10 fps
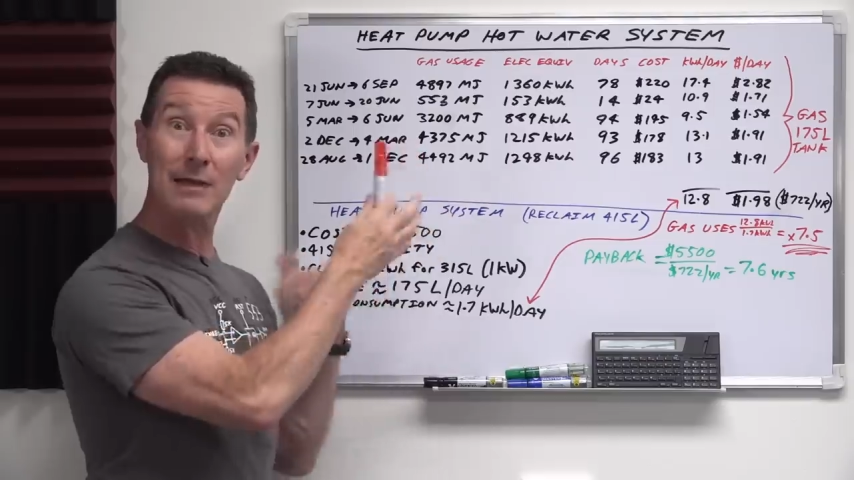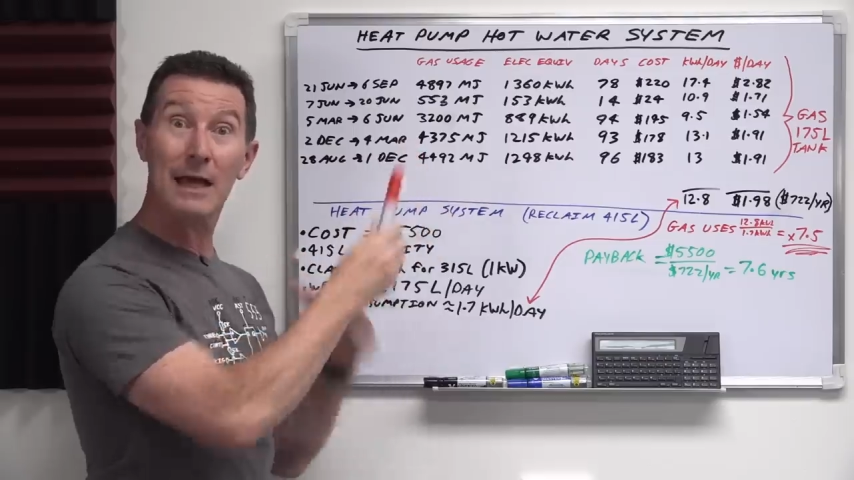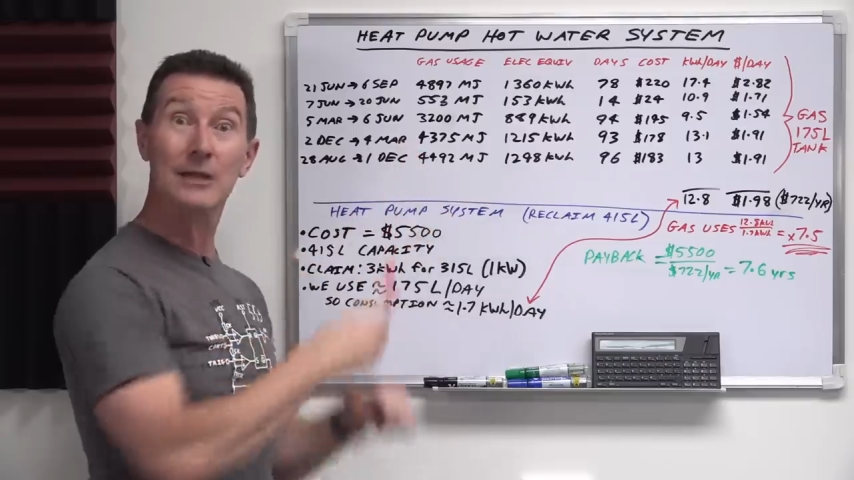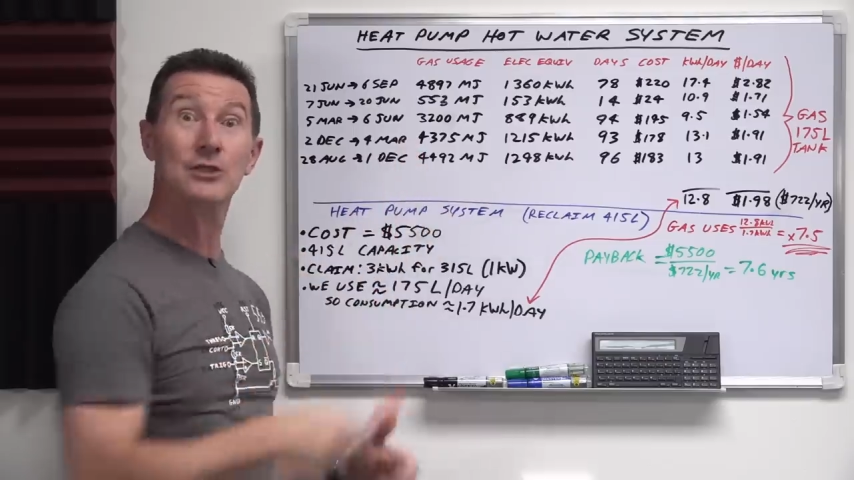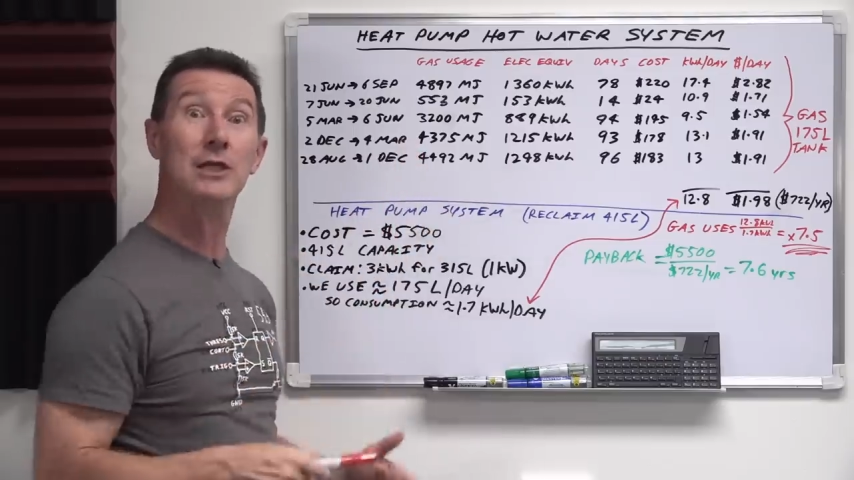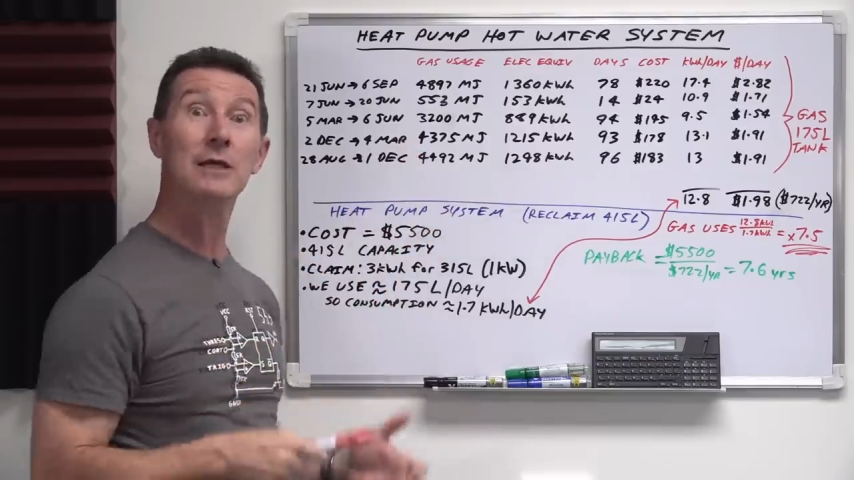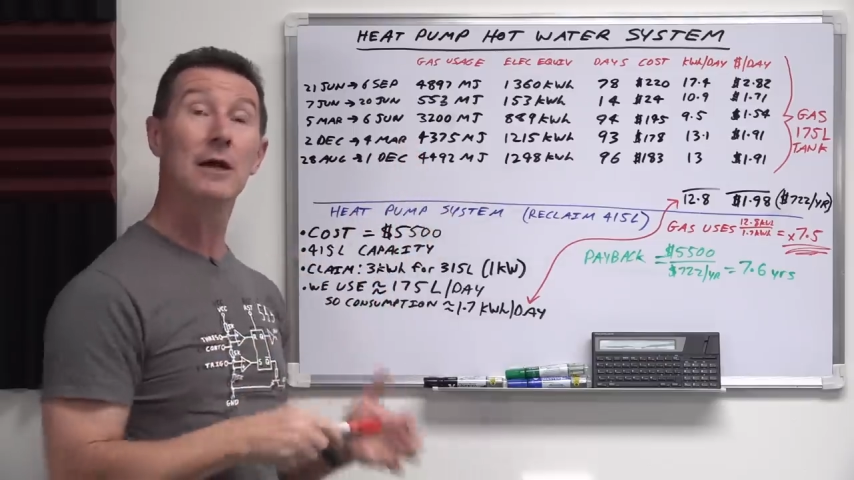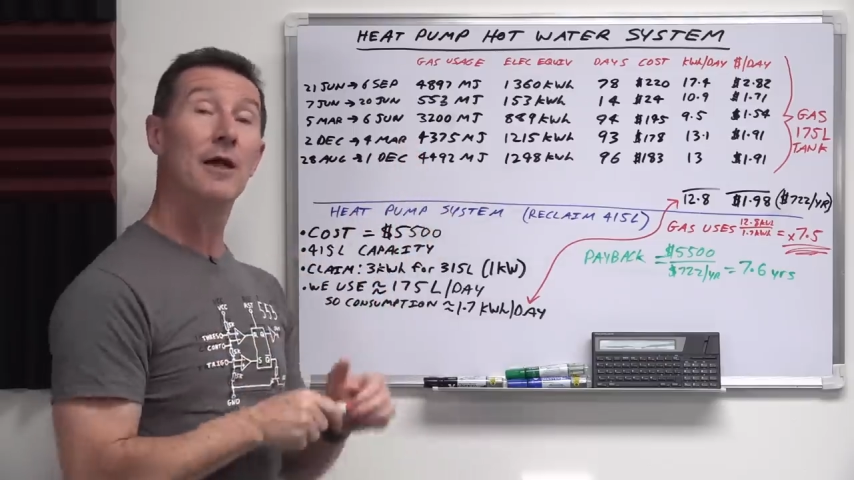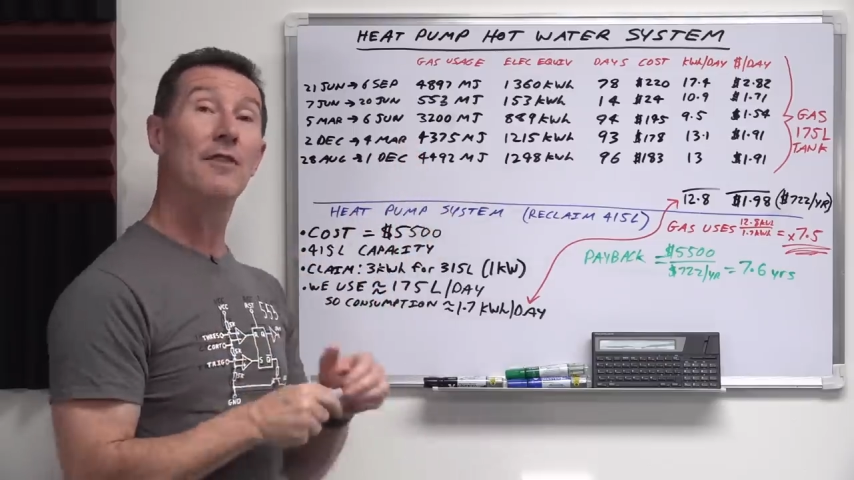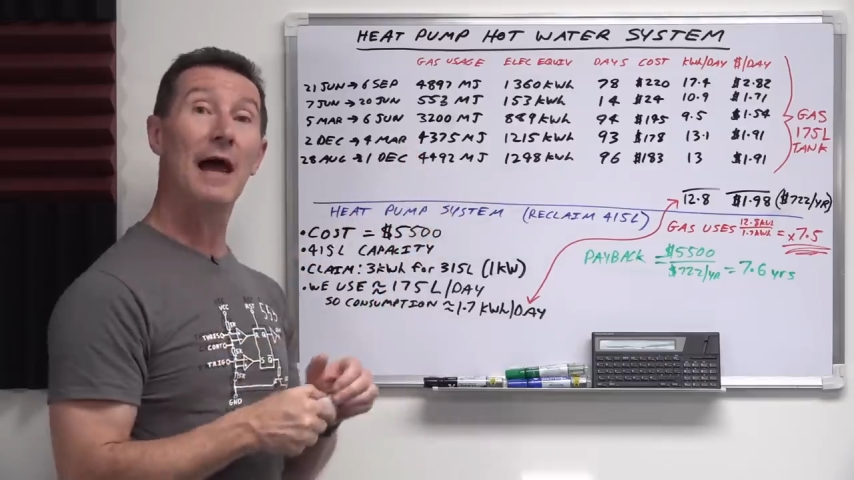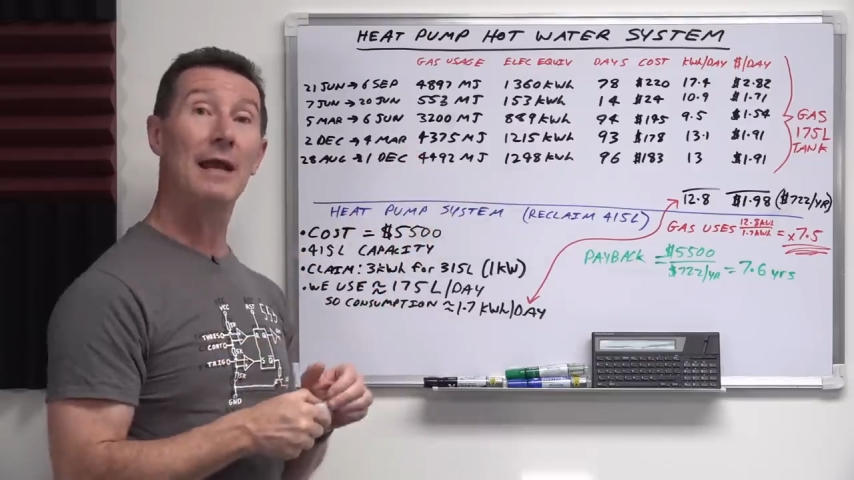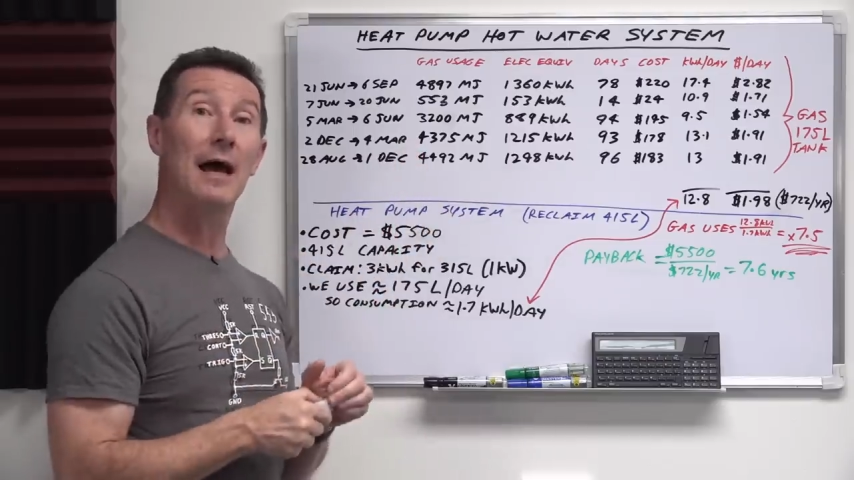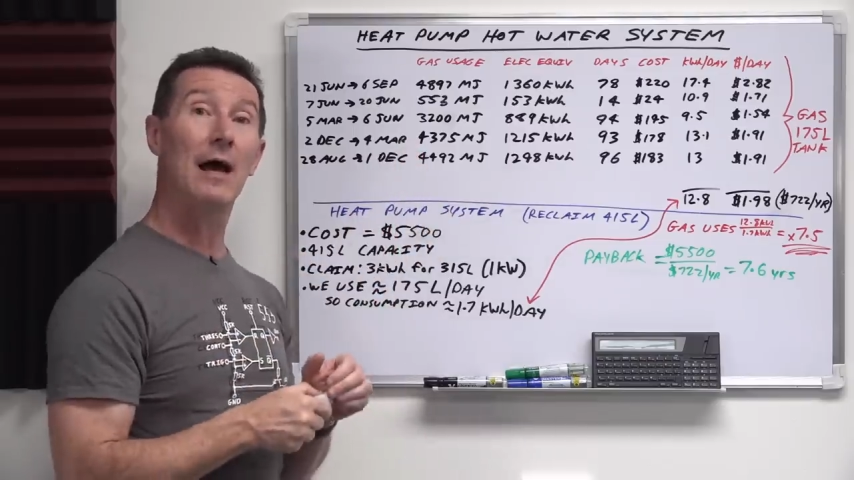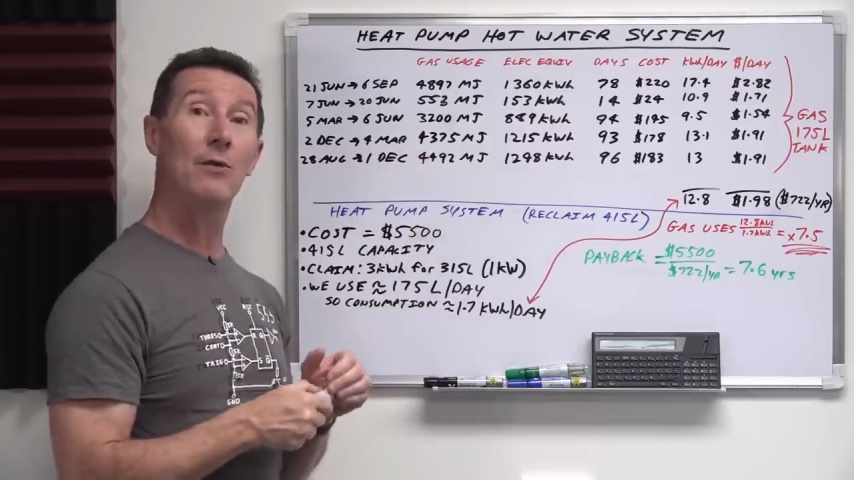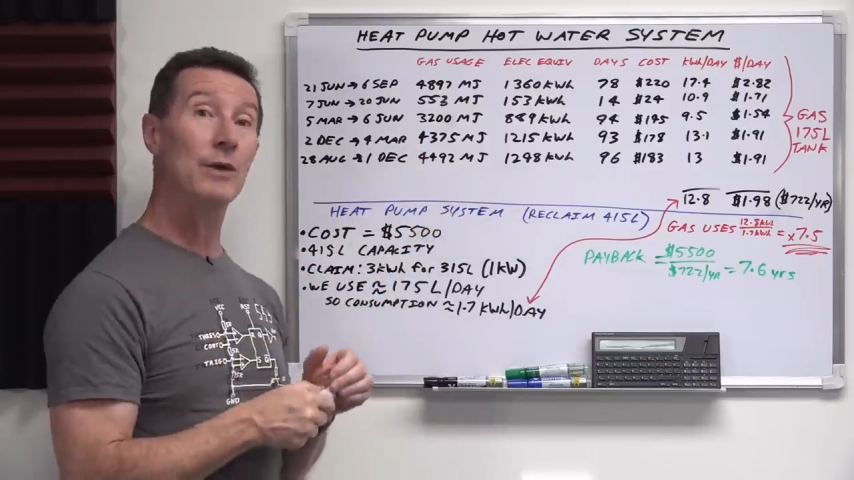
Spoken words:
the energy that